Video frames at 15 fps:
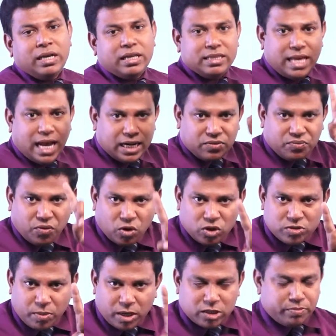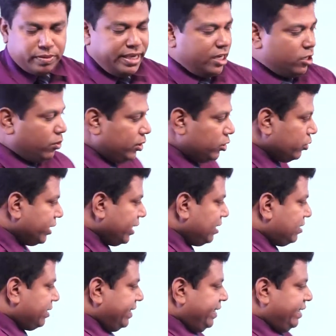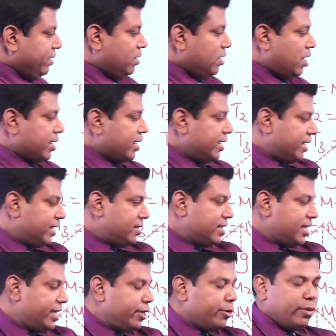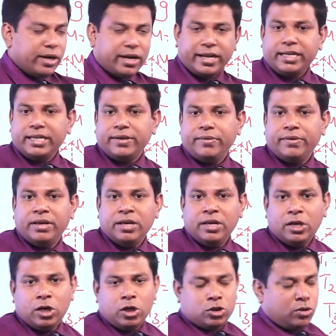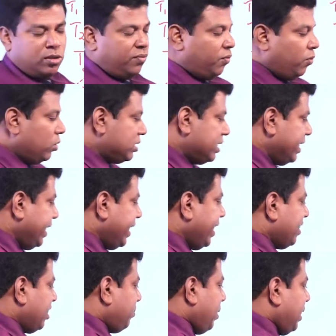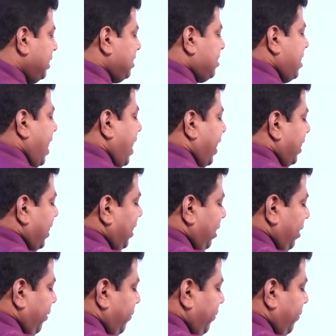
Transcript: That force must be equal to T3. R and T3 are equal, right? So, the force indicated by this diagonal